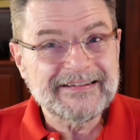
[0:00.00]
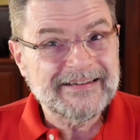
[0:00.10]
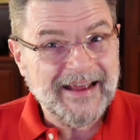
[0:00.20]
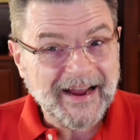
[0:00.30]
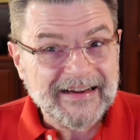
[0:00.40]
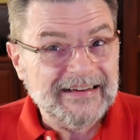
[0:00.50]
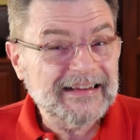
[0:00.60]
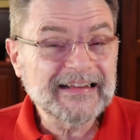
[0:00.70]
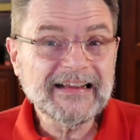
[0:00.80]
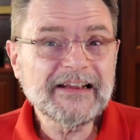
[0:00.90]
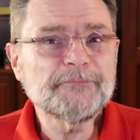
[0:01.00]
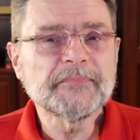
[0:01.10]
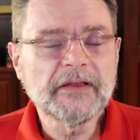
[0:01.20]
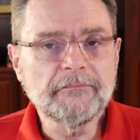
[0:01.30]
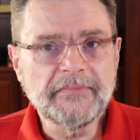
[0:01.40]
Technically,
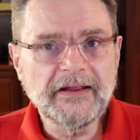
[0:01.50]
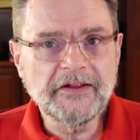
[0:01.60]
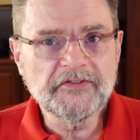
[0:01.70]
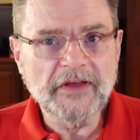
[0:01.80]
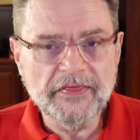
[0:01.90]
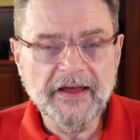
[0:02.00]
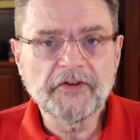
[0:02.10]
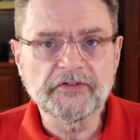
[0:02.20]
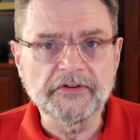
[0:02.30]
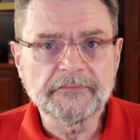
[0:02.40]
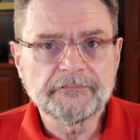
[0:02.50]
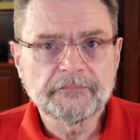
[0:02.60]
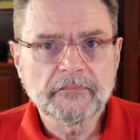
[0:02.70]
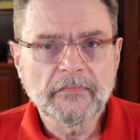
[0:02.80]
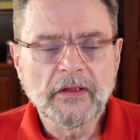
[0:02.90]
it means 1,000
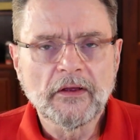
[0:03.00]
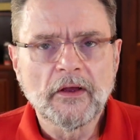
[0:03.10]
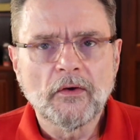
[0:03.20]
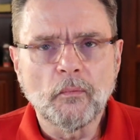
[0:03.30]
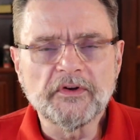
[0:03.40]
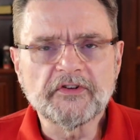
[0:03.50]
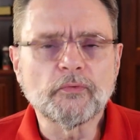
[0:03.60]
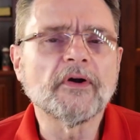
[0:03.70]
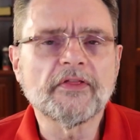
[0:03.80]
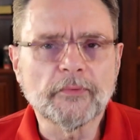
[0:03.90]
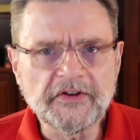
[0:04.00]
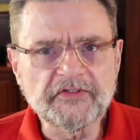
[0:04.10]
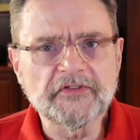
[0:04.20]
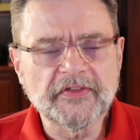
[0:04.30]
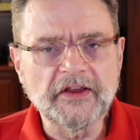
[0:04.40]
which is one of the
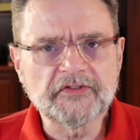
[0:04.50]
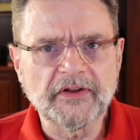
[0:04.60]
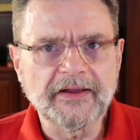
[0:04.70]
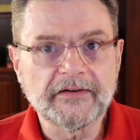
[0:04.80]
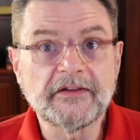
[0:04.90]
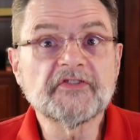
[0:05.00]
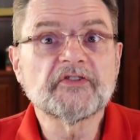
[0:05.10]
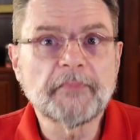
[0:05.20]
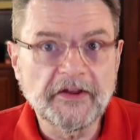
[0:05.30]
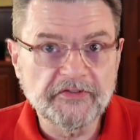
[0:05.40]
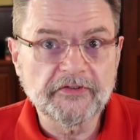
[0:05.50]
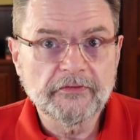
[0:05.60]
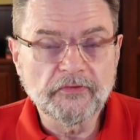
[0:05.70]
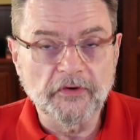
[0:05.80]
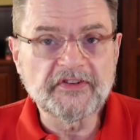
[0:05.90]
reasons things like disk space,
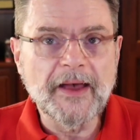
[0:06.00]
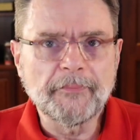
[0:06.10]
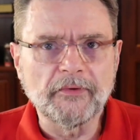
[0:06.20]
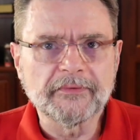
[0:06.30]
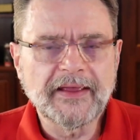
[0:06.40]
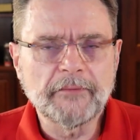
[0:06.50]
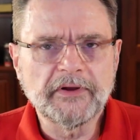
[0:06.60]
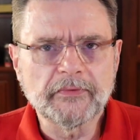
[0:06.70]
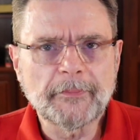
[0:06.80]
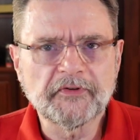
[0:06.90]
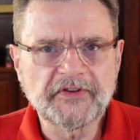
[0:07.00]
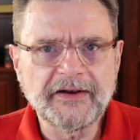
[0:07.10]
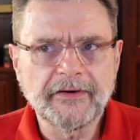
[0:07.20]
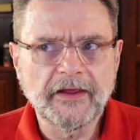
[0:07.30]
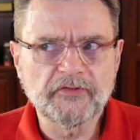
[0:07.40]
for example, can be
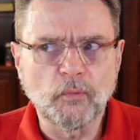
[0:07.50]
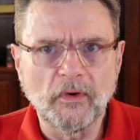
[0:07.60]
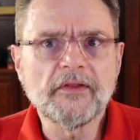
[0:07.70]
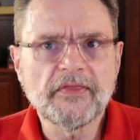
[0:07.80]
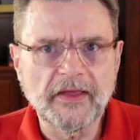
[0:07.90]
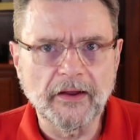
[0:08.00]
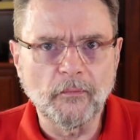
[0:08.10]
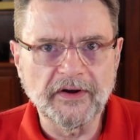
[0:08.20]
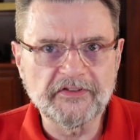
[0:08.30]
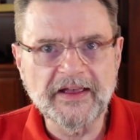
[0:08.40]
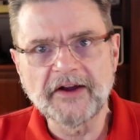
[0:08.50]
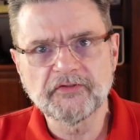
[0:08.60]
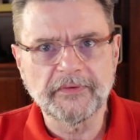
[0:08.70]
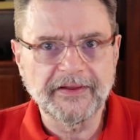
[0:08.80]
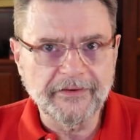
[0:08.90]
represented as one thing when it's
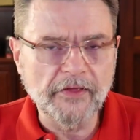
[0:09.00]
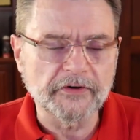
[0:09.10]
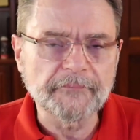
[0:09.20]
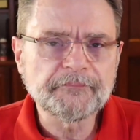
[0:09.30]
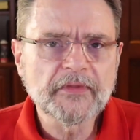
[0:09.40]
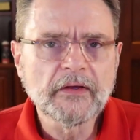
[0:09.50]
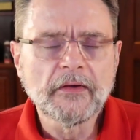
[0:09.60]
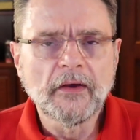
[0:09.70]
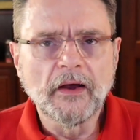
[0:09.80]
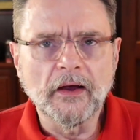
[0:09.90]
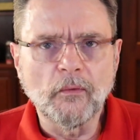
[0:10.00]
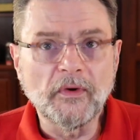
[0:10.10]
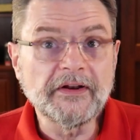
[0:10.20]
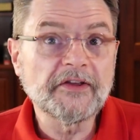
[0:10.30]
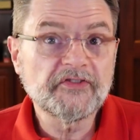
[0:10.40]
actually another. Uh,
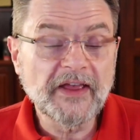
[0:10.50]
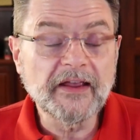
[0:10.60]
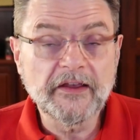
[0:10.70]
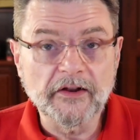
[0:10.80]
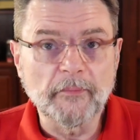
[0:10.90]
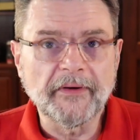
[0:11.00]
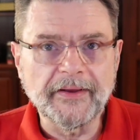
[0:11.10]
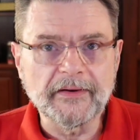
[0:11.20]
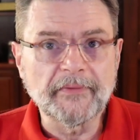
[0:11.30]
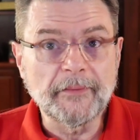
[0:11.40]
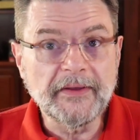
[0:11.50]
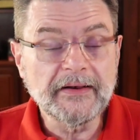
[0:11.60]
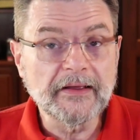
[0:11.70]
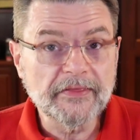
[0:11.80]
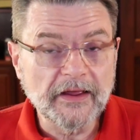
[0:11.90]
when I say kilobyte, am I
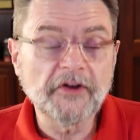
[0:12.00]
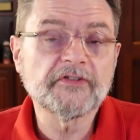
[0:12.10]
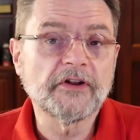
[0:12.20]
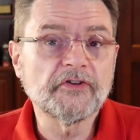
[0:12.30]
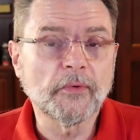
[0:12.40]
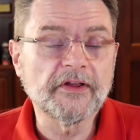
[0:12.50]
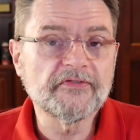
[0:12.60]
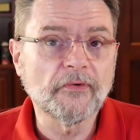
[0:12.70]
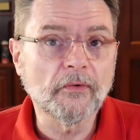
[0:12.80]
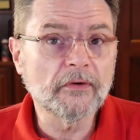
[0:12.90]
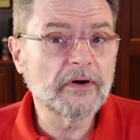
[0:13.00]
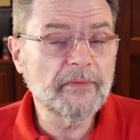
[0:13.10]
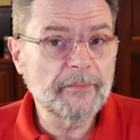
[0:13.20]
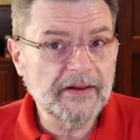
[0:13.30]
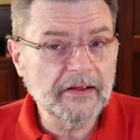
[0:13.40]
meaning 1024 or
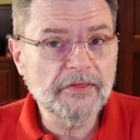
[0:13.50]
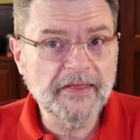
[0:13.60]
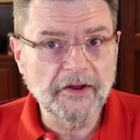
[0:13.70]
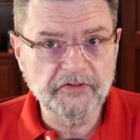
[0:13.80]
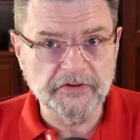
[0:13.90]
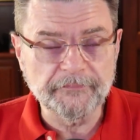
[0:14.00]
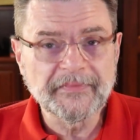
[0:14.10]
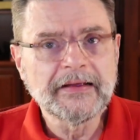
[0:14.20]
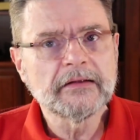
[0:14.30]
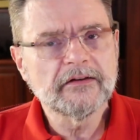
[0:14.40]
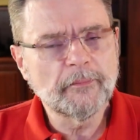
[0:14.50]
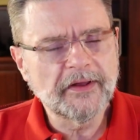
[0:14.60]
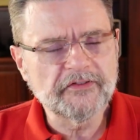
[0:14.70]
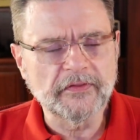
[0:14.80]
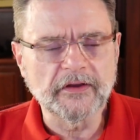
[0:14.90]
am I meaning 1000?
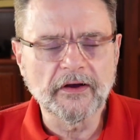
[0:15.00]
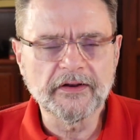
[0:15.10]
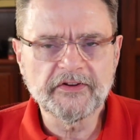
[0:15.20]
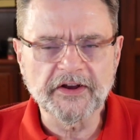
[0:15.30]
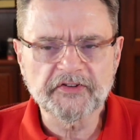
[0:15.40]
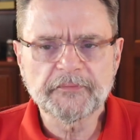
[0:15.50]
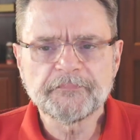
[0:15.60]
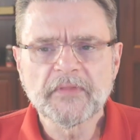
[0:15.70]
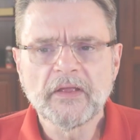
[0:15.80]
Depends on the context.